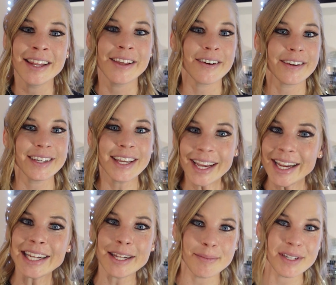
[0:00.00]
they're
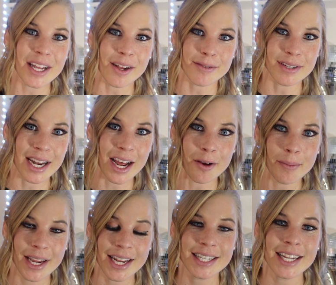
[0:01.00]
kicking themselves now
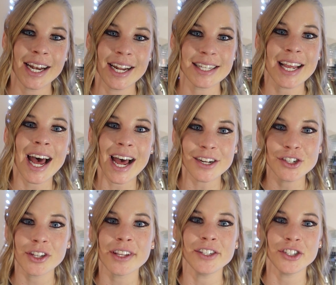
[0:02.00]
because it has
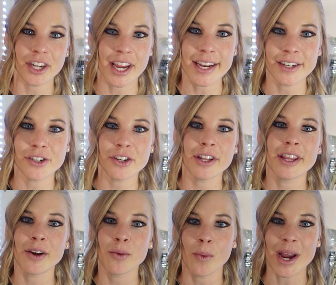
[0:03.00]
actually changed
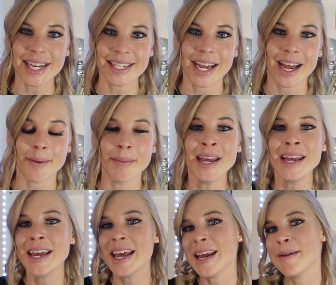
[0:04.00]
their wait time
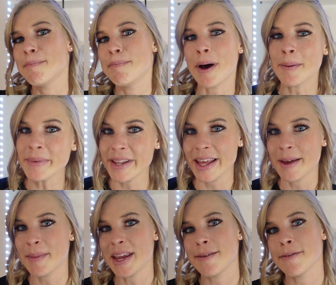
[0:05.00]
and bumped
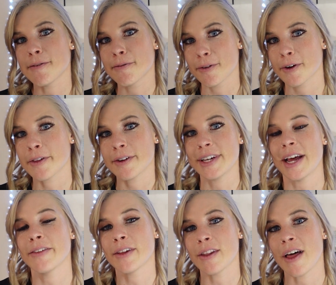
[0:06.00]
them even further
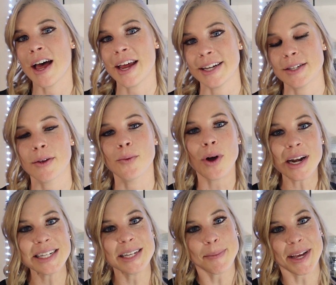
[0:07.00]
down the line. So I
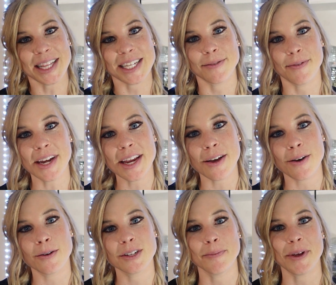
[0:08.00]
wanted to make this
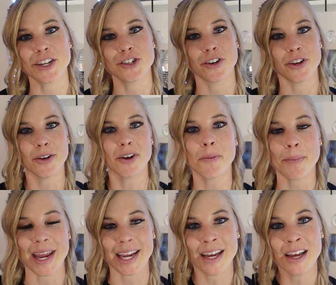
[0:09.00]
video to make sure you don't
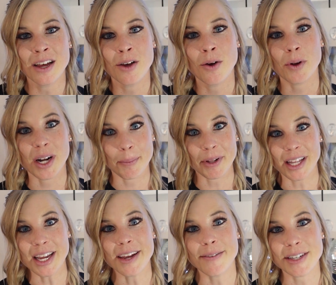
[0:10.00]
make what I
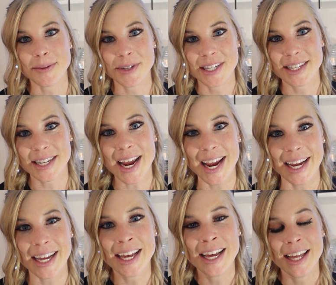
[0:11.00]
believe is a
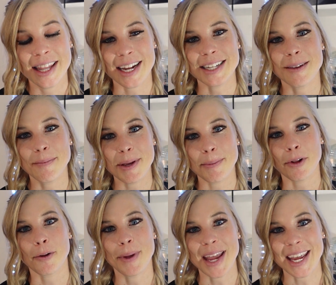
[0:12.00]
mistake that some people
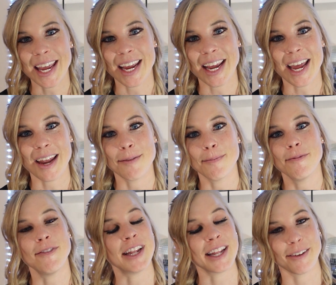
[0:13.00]
are making and
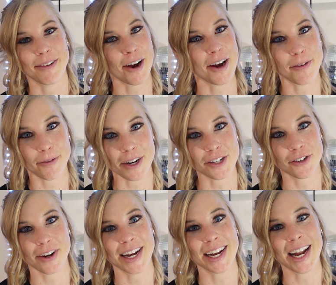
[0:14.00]
feeling very
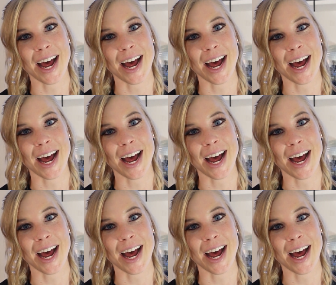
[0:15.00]
frustrated